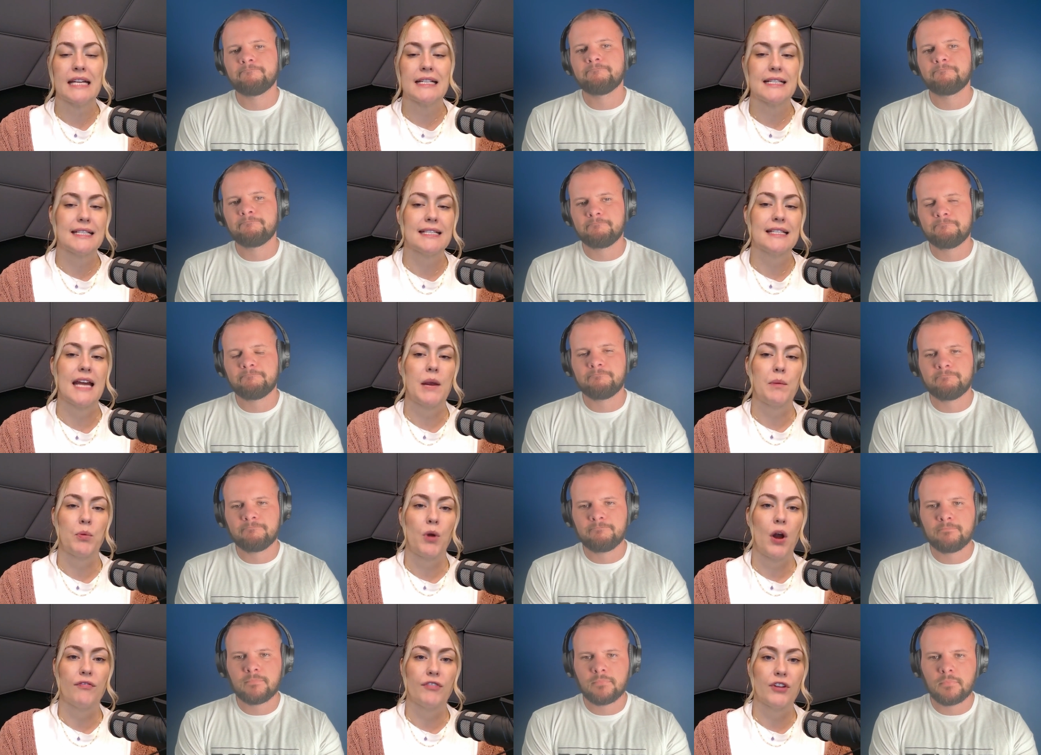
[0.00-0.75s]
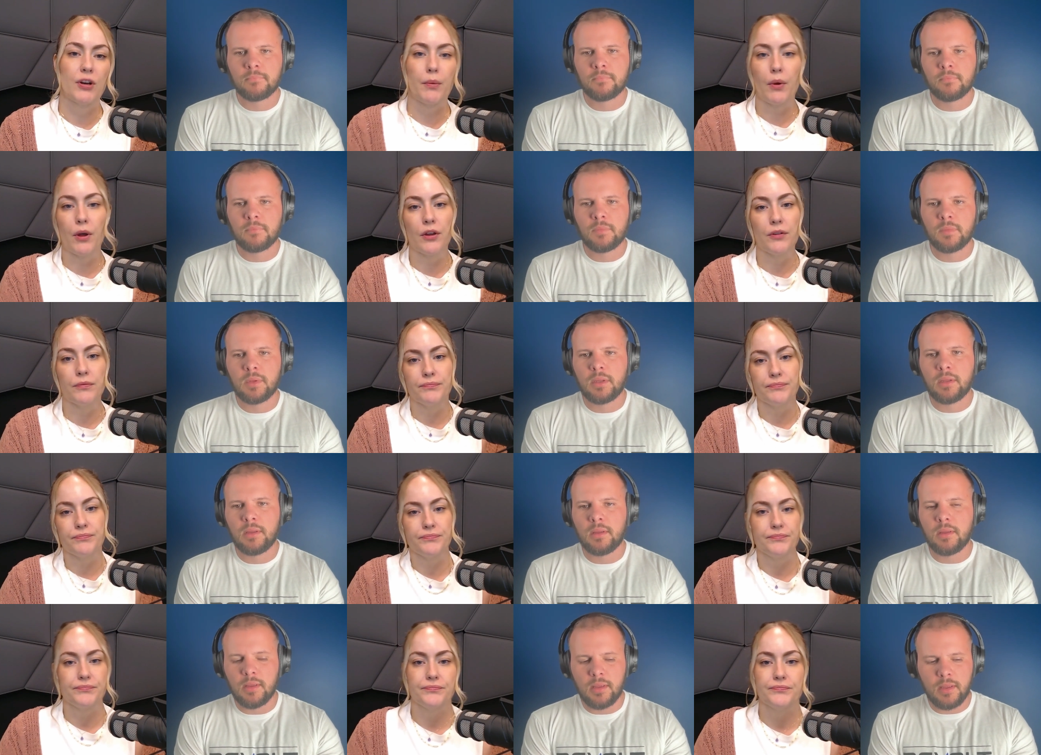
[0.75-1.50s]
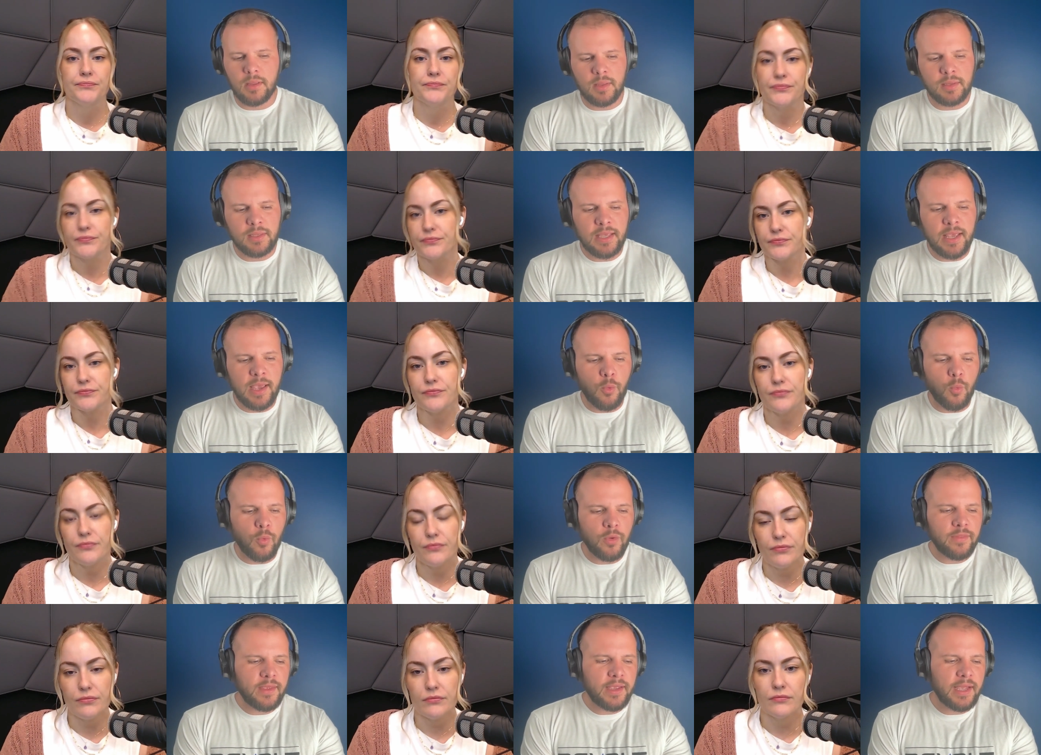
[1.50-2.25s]
Speaker 1: and to stay profitable?
Speaker 2: Yeah,
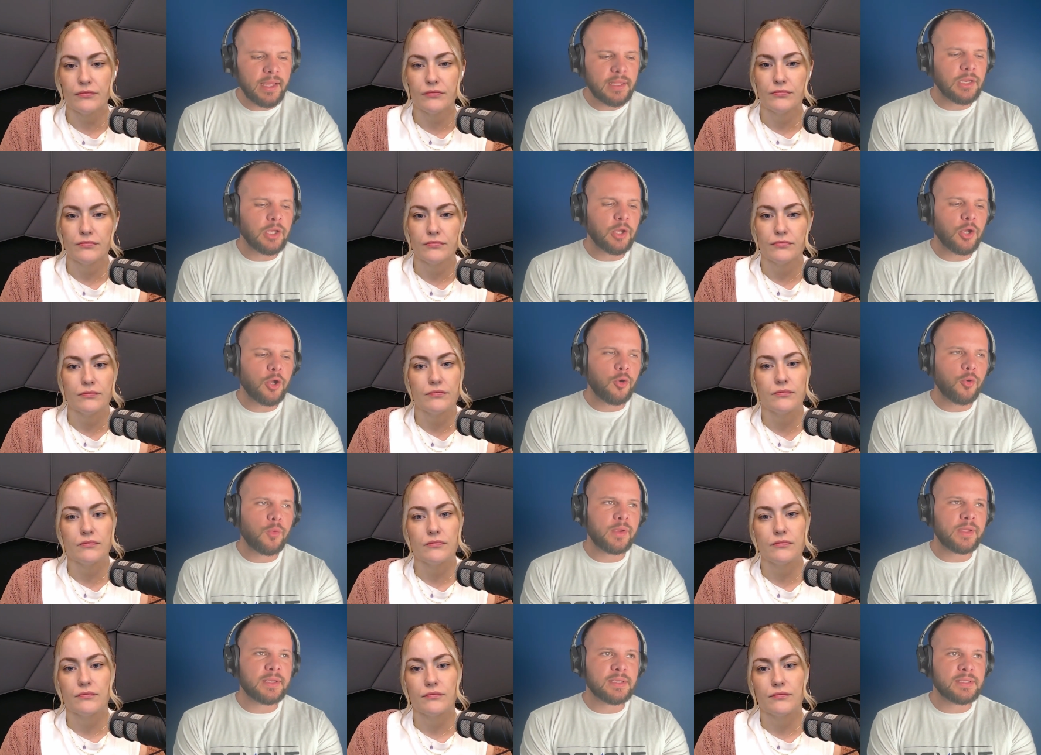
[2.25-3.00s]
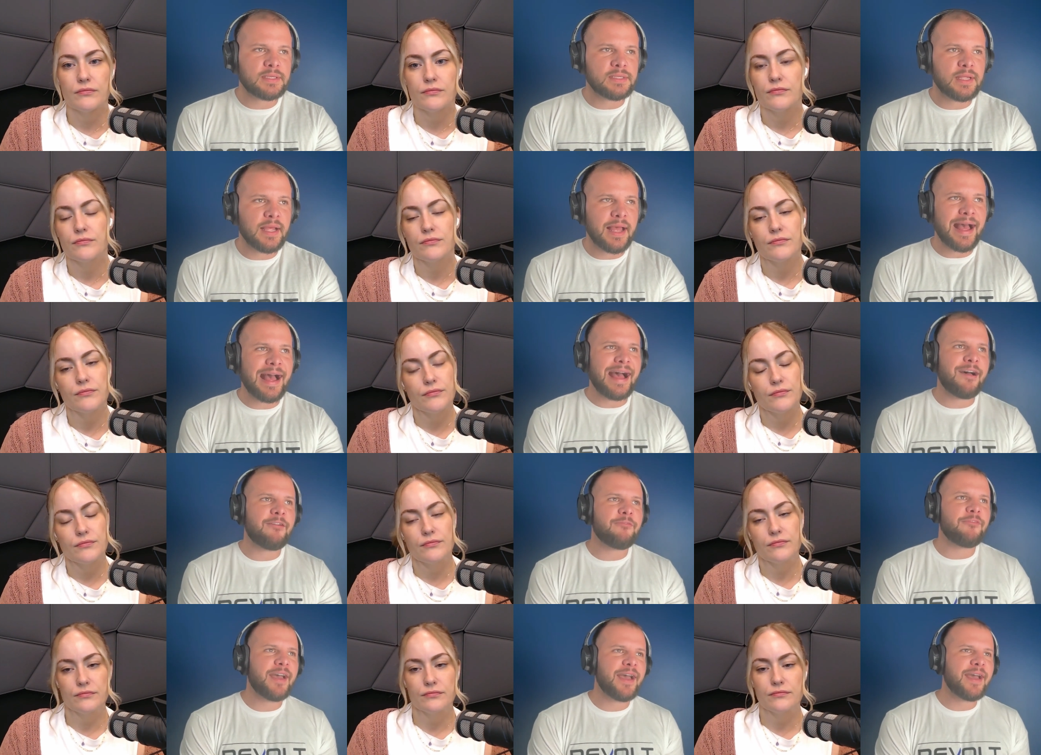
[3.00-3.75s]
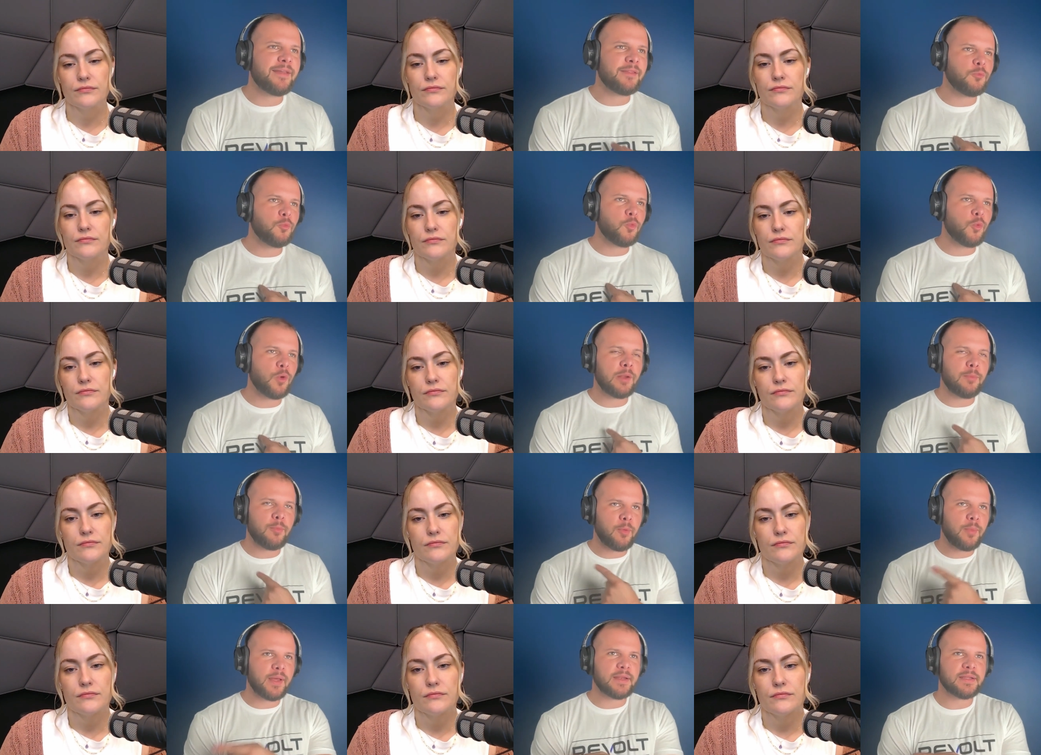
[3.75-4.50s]
one thing I know is I've had what
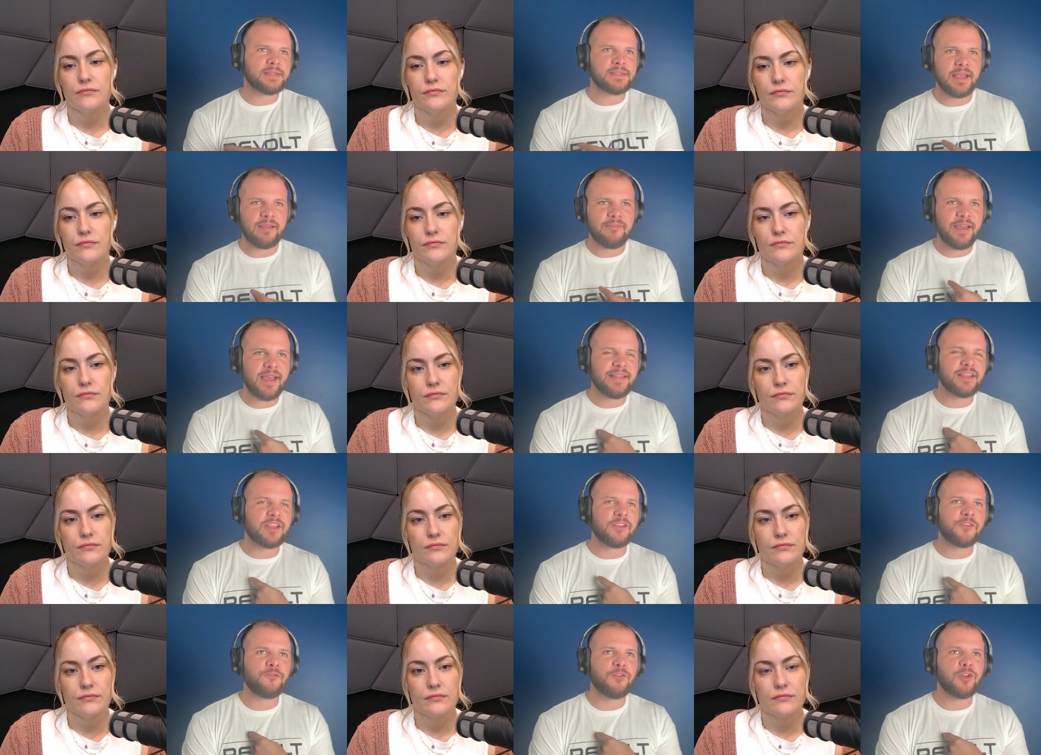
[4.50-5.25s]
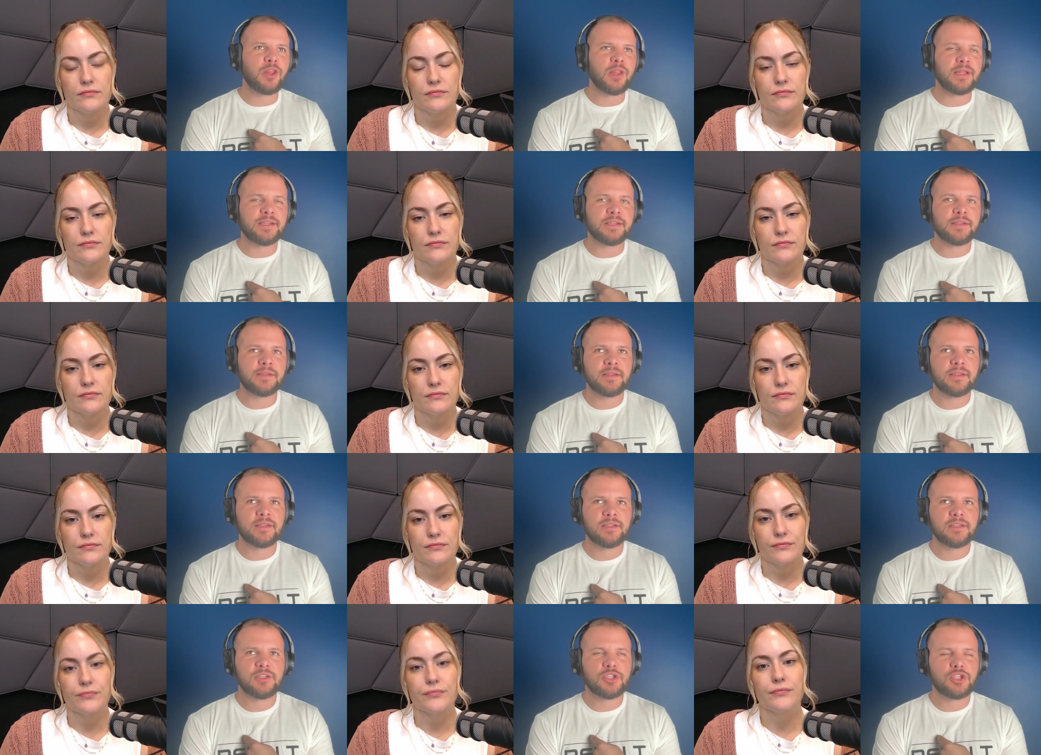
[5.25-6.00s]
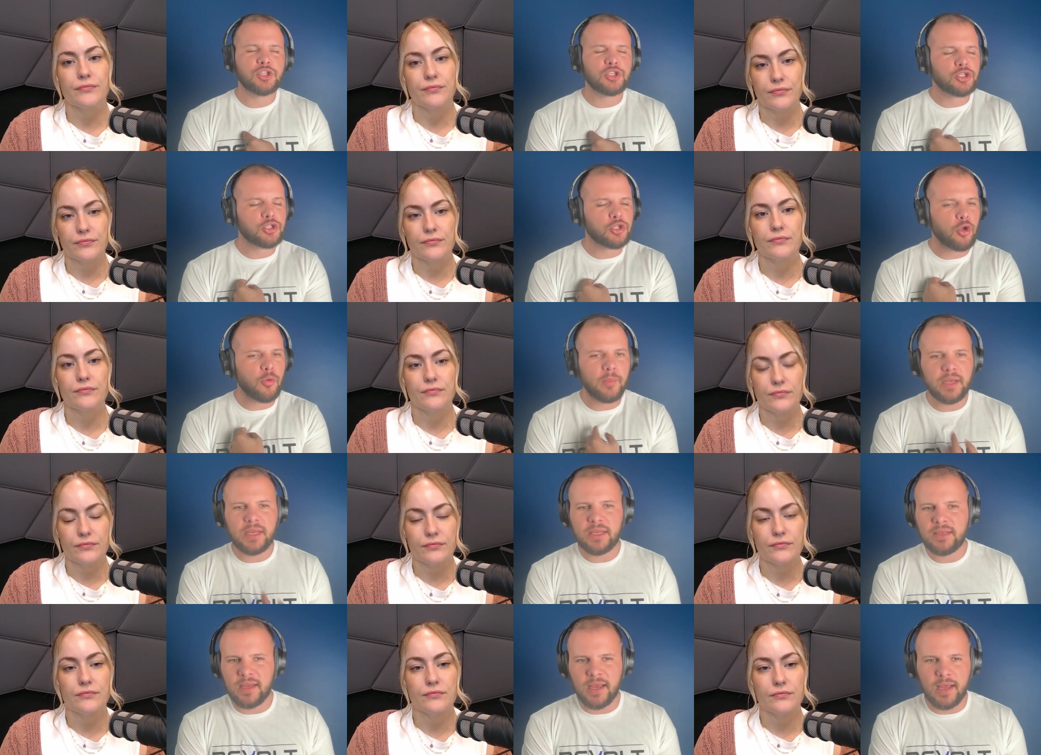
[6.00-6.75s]
I'm about to say. I've had this feeling so
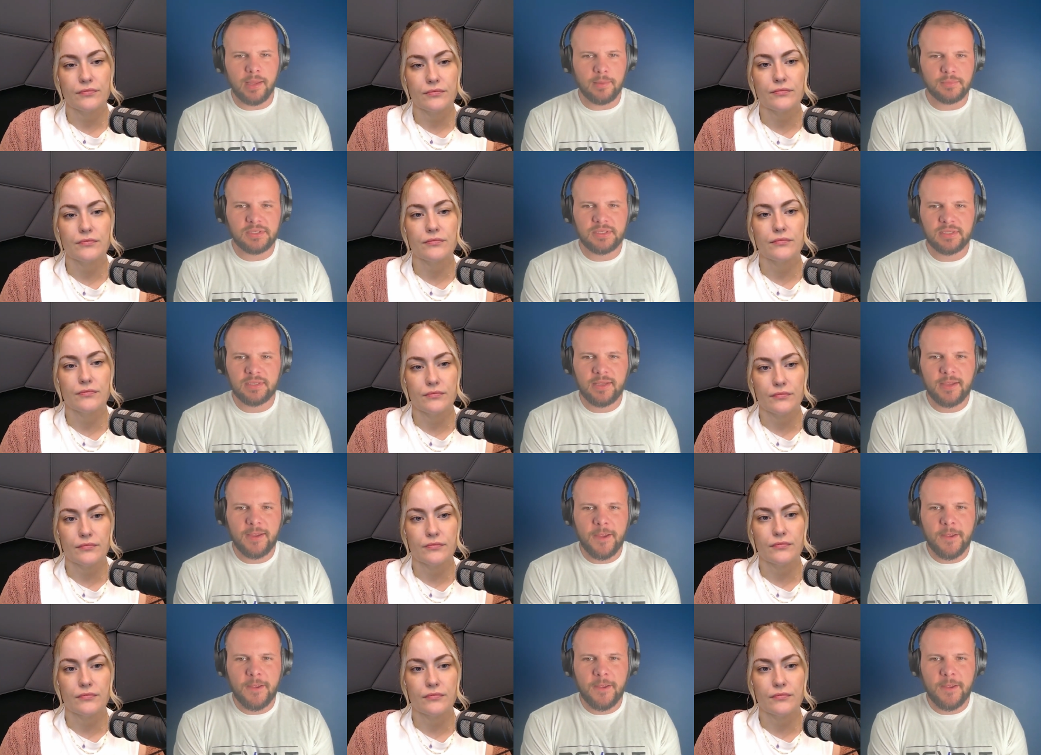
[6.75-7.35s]
many times